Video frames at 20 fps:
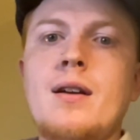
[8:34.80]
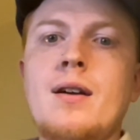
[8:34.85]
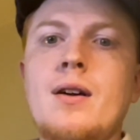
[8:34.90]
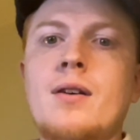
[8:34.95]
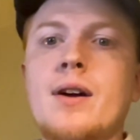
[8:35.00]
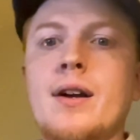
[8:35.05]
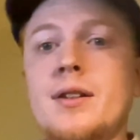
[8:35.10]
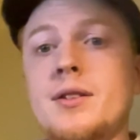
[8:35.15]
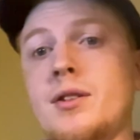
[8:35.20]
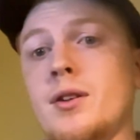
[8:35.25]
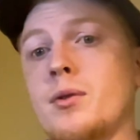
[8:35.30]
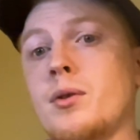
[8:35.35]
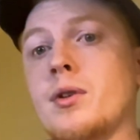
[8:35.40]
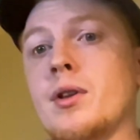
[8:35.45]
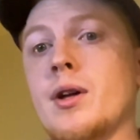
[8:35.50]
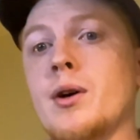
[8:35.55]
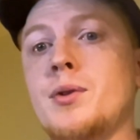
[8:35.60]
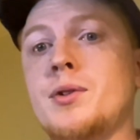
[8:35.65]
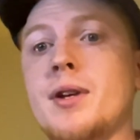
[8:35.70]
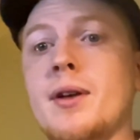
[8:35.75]
Alright, so
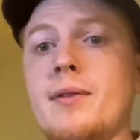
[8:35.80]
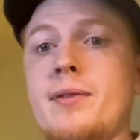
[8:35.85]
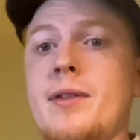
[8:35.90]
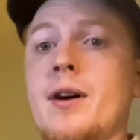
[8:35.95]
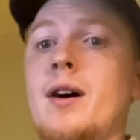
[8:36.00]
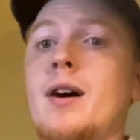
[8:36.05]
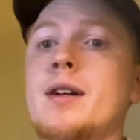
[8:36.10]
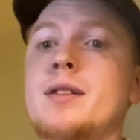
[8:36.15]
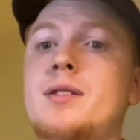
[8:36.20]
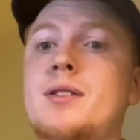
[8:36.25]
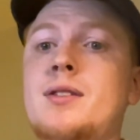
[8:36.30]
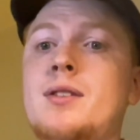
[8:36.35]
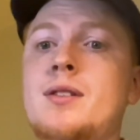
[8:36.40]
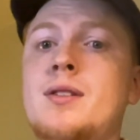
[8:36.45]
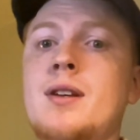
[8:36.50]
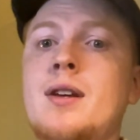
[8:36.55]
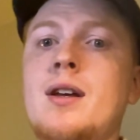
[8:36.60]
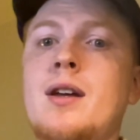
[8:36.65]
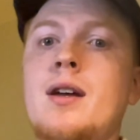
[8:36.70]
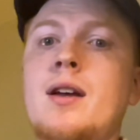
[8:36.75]
closing
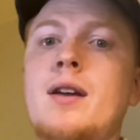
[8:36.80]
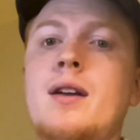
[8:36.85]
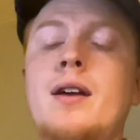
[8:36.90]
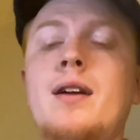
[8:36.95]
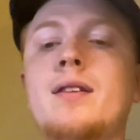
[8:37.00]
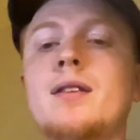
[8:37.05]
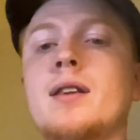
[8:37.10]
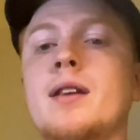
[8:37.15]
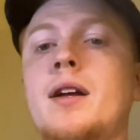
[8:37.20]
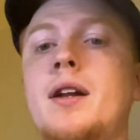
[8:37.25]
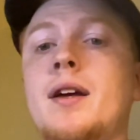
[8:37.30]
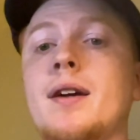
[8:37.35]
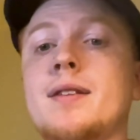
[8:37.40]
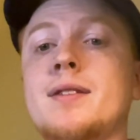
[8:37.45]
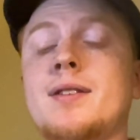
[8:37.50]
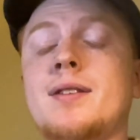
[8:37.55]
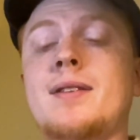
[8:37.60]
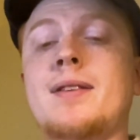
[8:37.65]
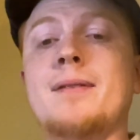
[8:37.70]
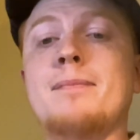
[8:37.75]
thoughts. In
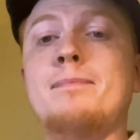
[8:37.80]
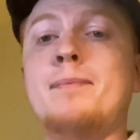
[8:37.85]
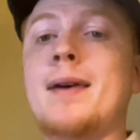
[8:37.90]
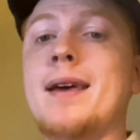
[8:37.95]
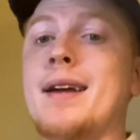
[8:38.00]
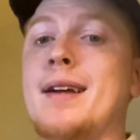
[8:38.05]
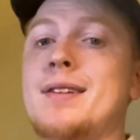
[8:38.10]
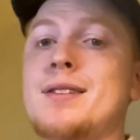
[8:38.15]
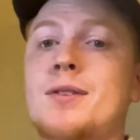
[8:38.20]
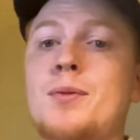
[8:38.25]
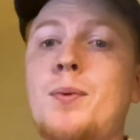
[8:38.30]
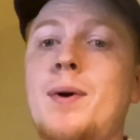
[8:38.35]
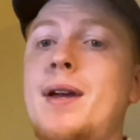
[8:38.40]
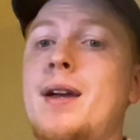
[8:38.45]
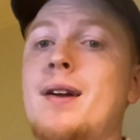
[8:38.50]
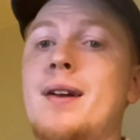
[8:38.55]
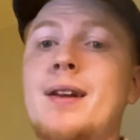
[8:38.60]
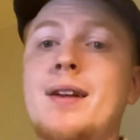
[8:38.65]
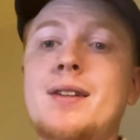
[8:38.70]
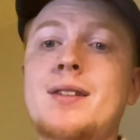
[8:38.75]
Linux, the biggest
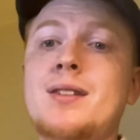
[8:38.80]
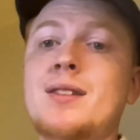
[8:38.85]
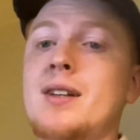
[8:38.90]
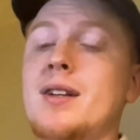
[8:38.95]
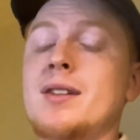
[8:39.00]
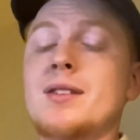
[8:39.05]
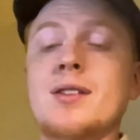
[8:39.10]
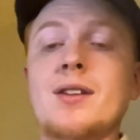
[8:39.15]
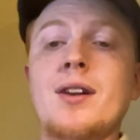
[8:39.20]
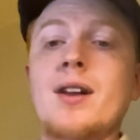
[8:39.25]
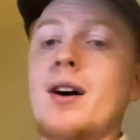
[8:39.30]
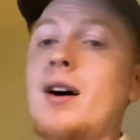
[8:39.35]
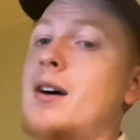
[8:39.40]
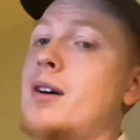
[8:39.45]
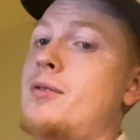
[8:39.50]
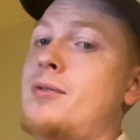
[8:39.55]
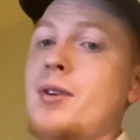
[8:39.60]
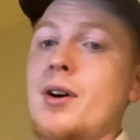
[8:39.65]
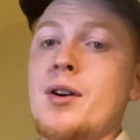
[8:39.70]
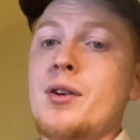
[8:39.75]
weakness is
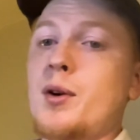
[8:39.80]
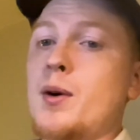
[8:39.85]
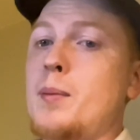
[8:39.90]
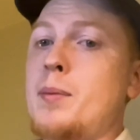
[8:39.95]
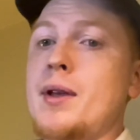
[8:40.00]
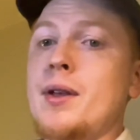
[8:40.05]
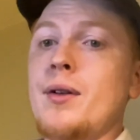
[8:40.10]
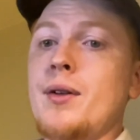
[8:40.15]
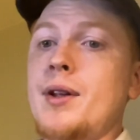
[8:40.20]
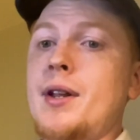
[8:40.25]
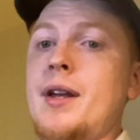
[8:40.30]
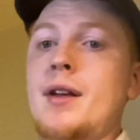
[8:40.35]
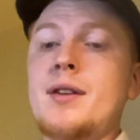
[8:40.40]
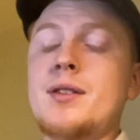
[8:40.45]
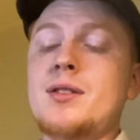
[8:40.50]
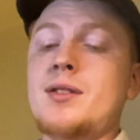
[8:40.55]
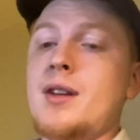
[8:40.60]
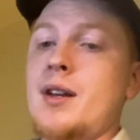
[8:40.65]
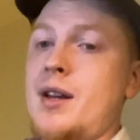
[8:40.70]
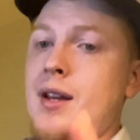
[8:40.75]
not
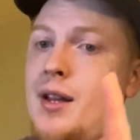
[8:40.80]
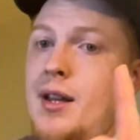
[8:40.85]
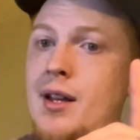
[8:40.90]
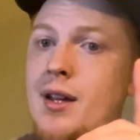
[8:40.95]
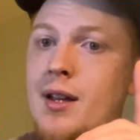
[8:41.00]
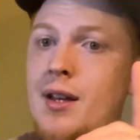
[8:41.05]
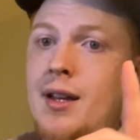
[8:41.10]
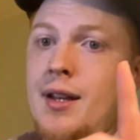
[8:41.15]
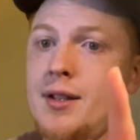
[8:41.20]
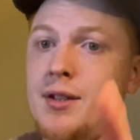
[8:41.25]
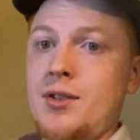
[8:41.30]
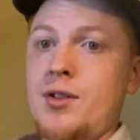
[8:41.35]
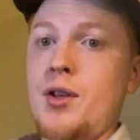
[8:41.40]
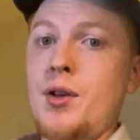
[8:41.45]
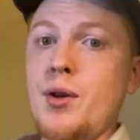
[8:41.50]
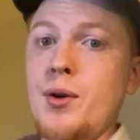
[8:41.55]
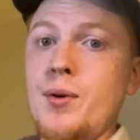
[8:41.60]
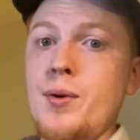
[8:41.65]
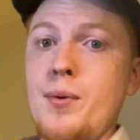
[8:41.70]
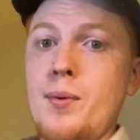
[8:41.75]
vulnerabilities, it's
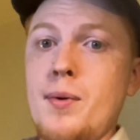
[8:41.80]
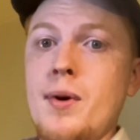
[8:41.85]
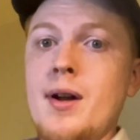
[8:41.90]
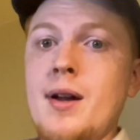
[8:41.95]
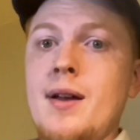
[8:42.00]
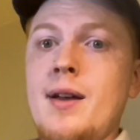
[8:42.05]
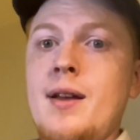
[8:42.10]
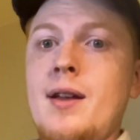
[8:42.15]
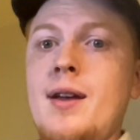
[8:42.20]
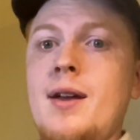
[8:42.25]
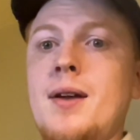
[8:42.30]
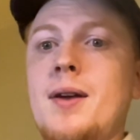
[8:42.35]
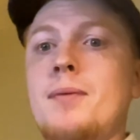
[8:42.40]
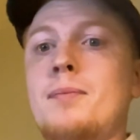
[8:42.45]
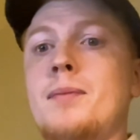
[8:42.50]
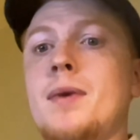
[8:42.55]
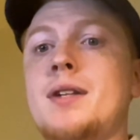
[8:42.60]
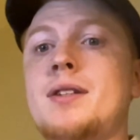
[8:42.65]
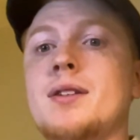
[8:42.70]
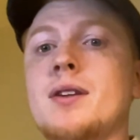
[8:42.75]
you.
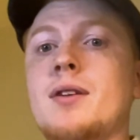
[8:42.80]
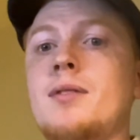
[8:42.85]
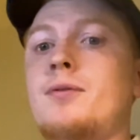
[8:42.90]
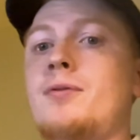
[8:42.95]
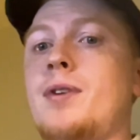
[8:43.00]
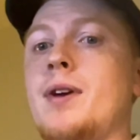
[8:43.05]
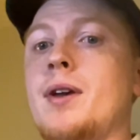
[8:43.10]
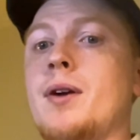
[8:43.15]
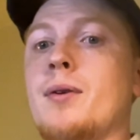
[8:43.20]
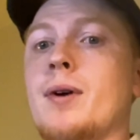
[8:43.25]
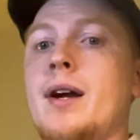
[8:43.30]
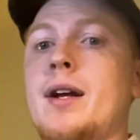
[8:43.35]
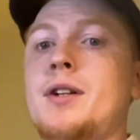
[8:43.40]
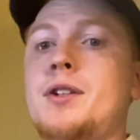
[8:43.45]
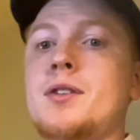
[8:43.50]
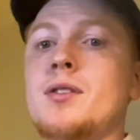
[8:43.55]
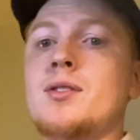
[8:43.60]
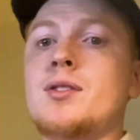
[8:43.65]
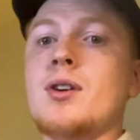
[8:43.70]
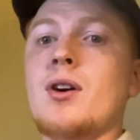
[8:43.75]

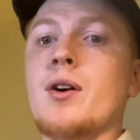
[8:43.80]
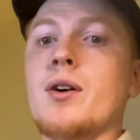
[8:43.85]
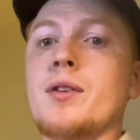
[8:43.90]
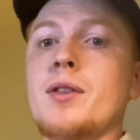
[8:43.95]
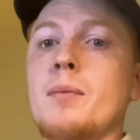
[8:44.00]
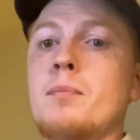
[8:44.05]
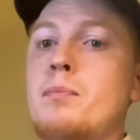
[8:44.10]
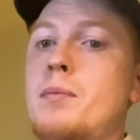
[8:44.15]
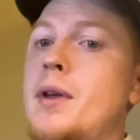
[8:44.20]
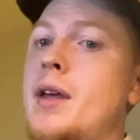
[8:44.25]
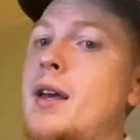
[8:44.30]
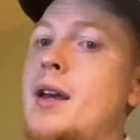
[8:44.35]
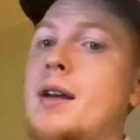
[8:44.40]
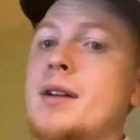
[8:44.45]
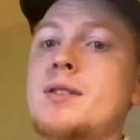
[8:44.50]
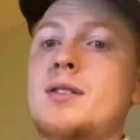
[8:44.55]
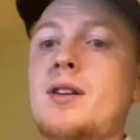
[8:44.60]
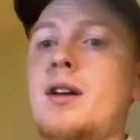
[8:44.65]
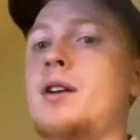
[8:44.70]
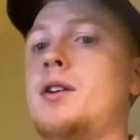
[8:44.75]
Misconfigurations are the
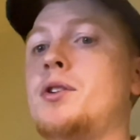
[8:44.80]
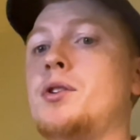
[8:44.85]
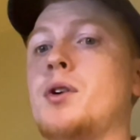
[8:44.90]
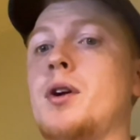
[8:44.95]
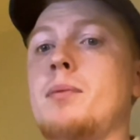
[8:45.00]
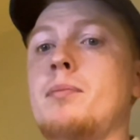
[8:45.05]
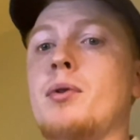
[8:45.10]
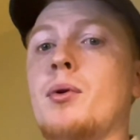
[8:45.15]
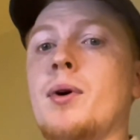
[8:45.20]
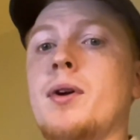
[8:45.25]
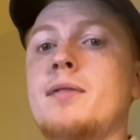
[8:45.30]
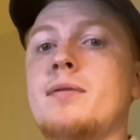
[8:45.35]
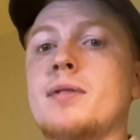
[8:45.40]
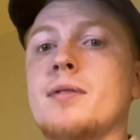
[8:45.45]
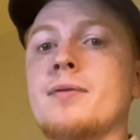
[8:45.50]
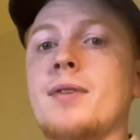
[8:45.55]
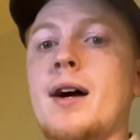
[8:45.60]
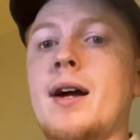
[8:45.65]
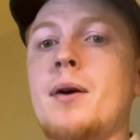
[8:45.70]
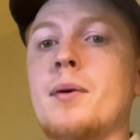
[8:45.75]
biggest entry point for
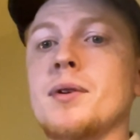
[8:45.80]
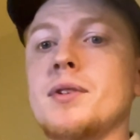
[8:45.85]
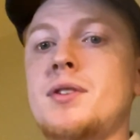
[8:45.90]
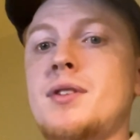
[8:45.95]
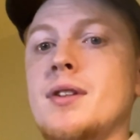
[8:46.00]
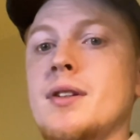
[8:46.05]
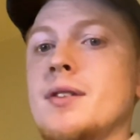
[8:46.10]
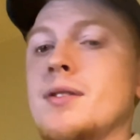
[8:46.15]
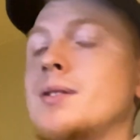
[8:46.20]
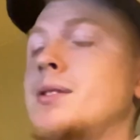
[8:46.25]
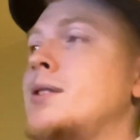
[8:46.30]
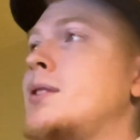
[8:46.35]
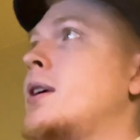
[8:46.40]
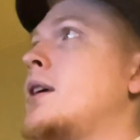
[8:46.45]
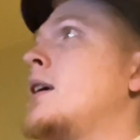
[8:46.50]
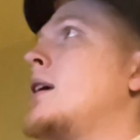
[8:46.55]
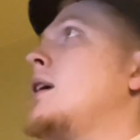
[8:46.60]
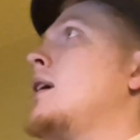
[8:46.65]
viruses.